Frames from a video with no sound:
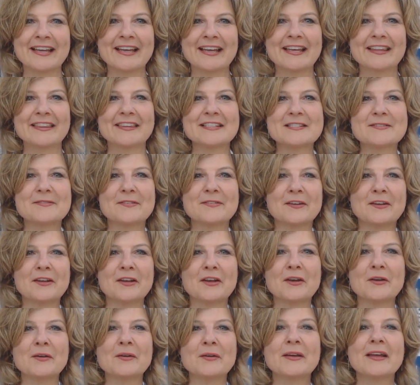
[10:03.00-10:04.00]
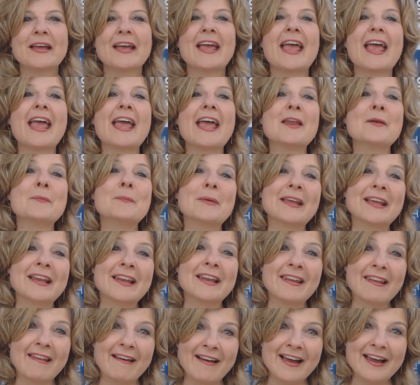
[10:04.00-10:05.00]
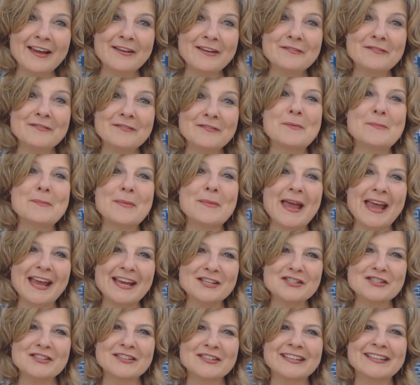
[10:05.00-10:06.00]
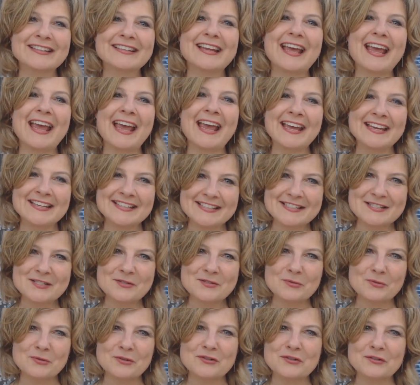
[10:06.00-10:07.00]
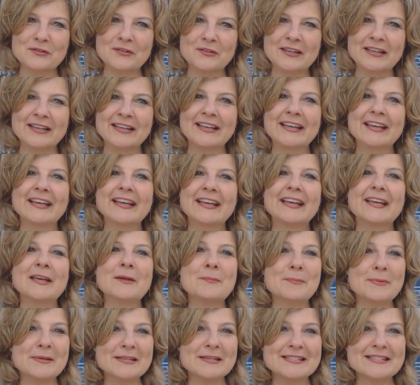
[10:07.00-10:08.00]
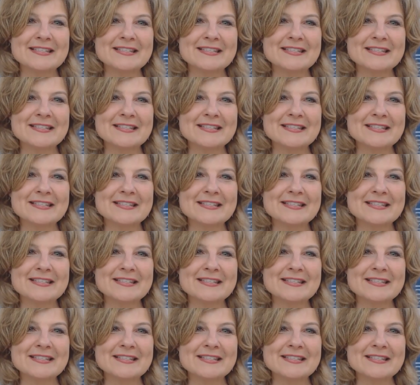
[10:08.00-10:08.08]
in business and life as you define it. Bye.